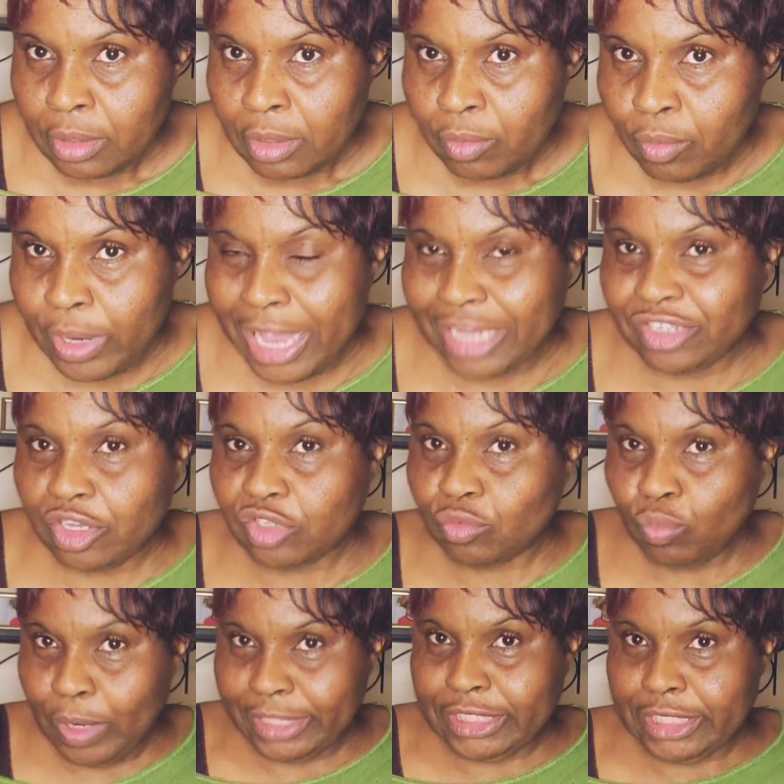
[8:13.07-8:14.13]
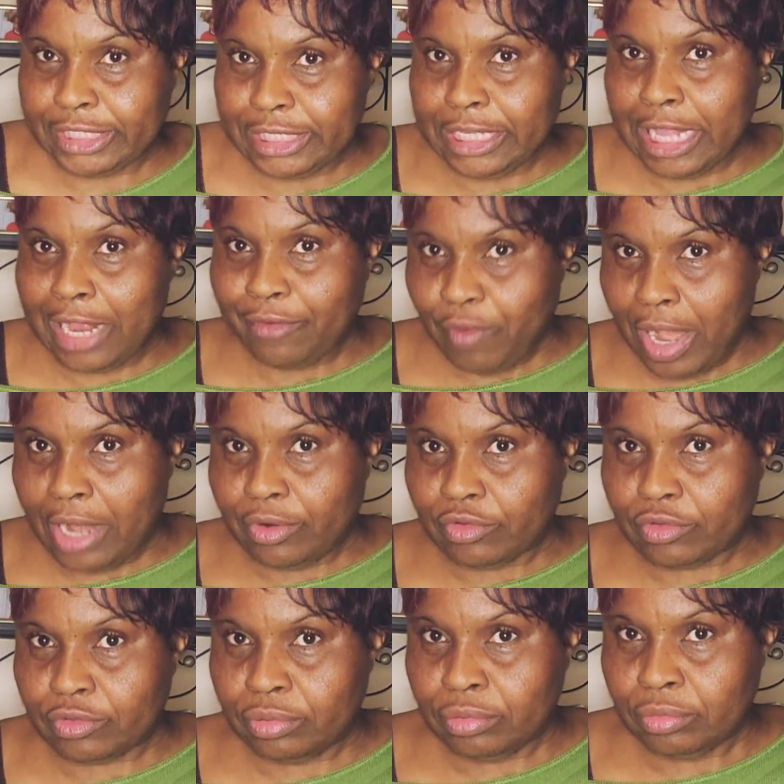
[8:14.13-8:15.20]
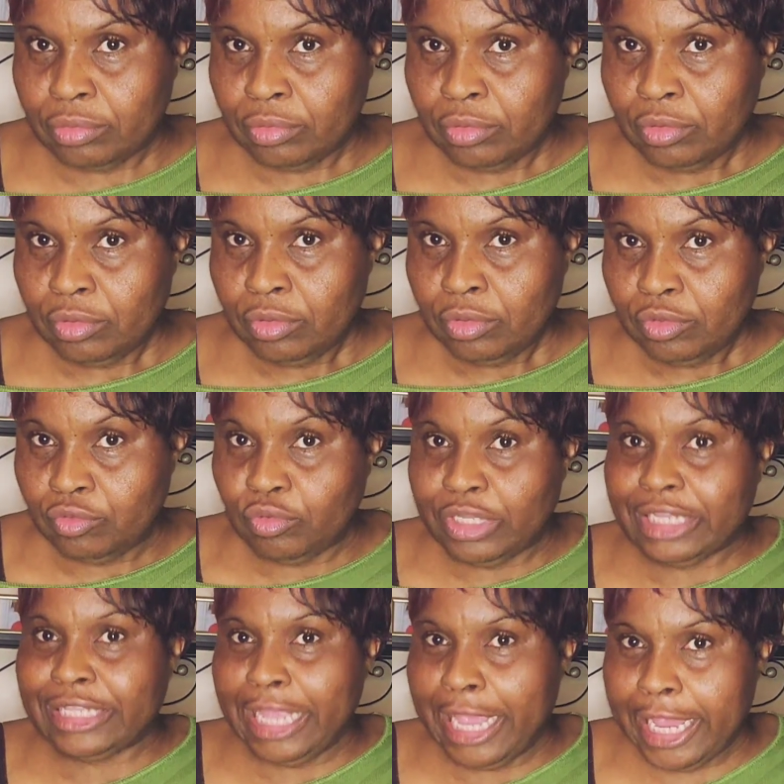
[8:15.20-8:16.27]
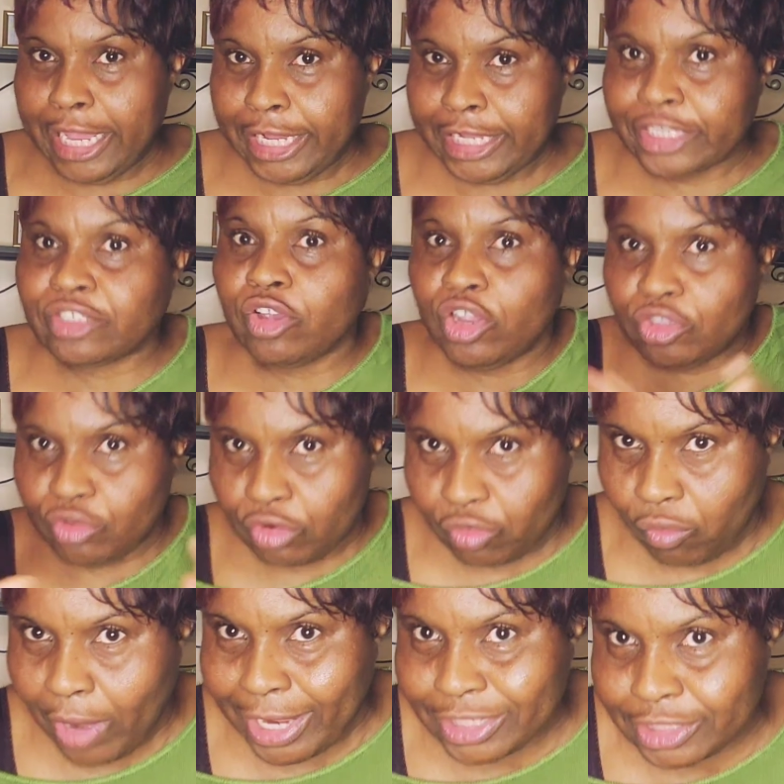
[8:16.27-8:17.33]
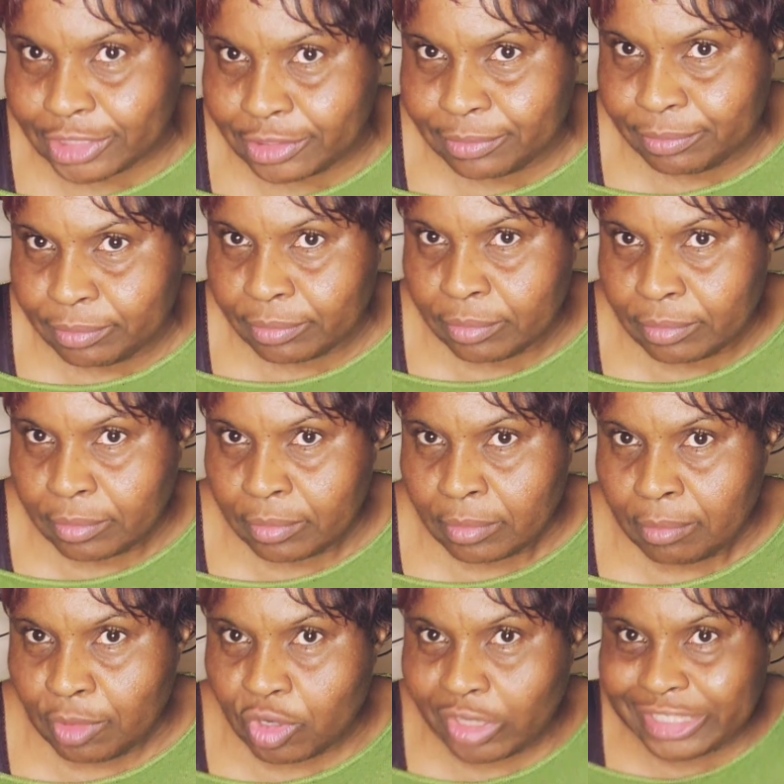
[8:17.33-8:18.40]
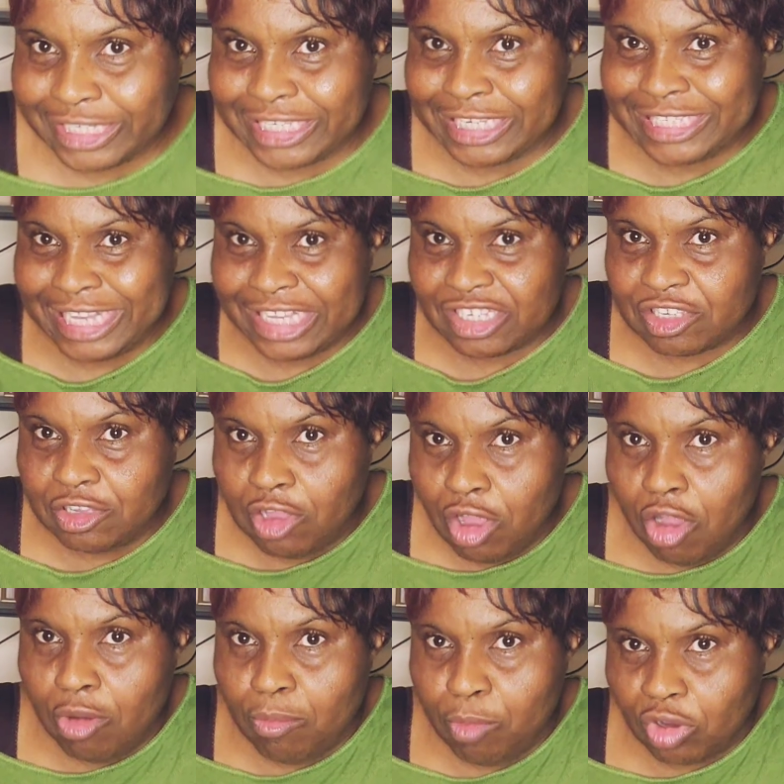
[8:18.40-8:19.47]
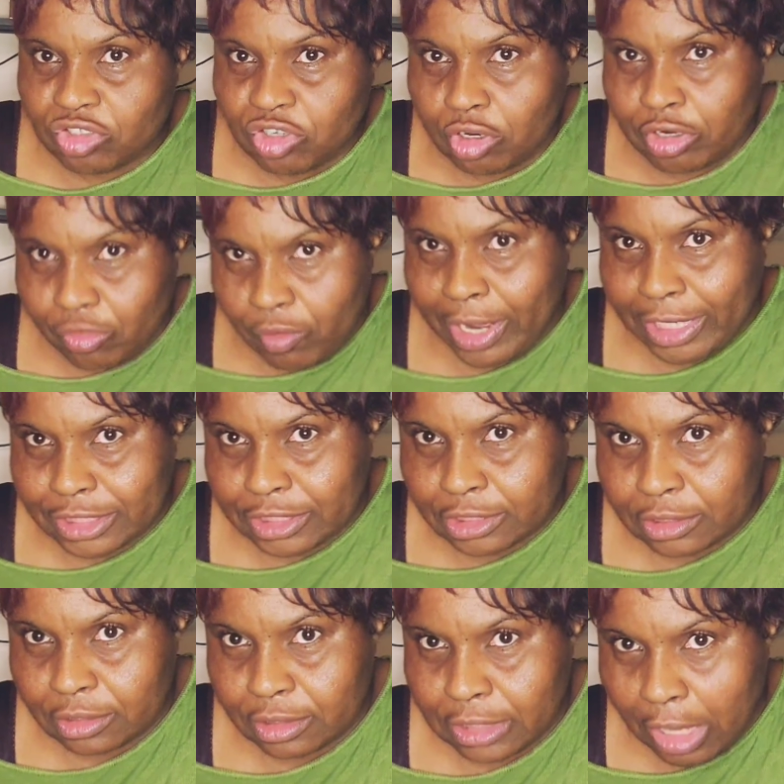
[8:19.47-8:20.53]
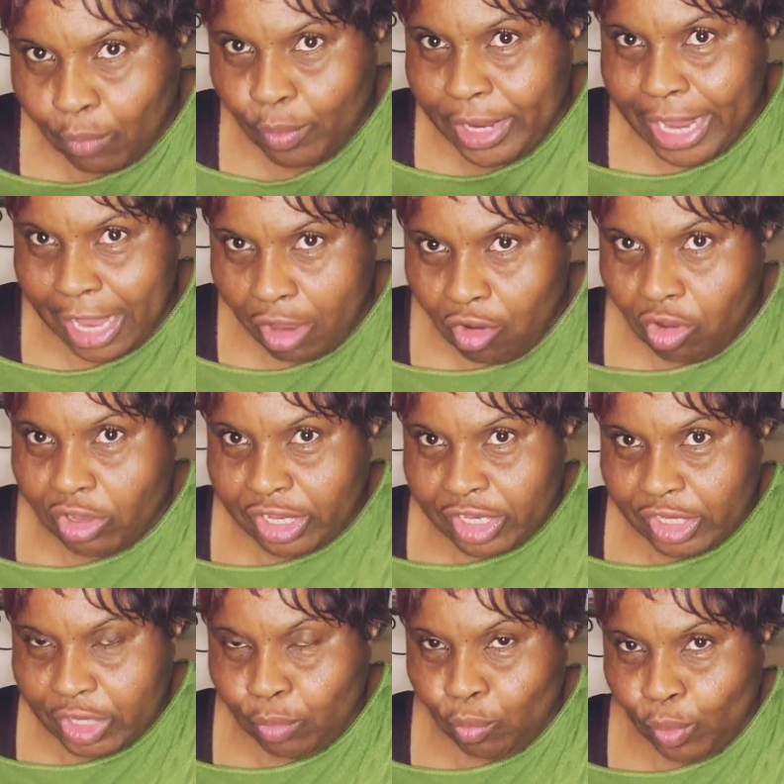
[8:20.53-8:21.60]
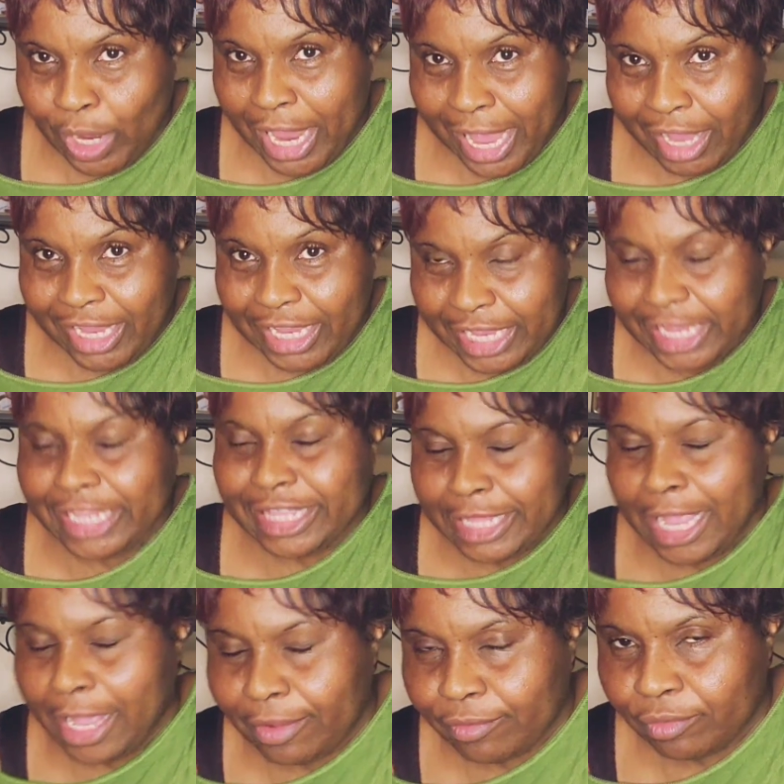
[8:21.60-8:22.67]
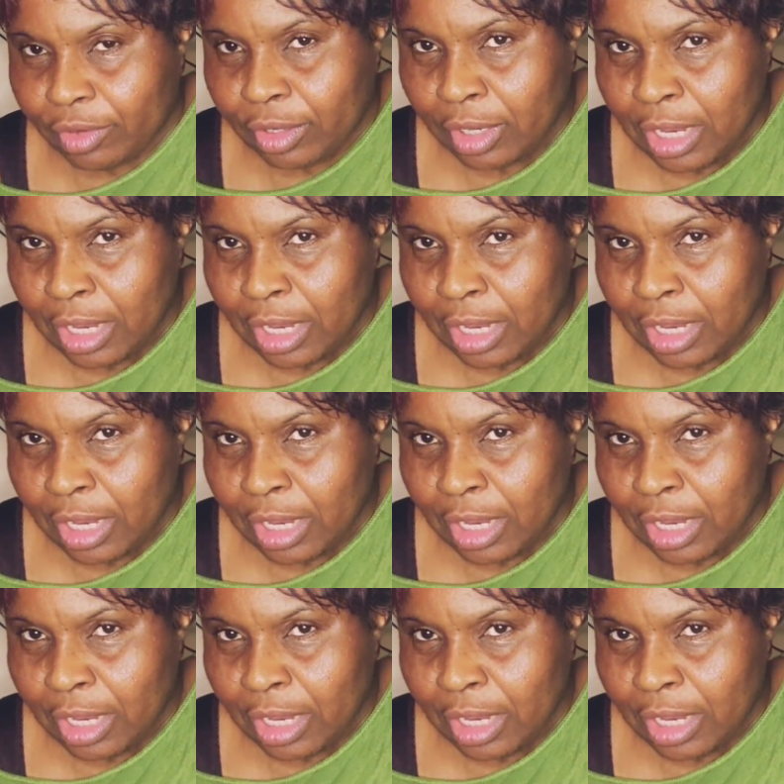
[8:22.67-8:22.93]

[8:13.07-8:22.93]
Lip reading: We are just waiting, sitting around to the day it's going to crash, because this is a slow motion crash that we are in now.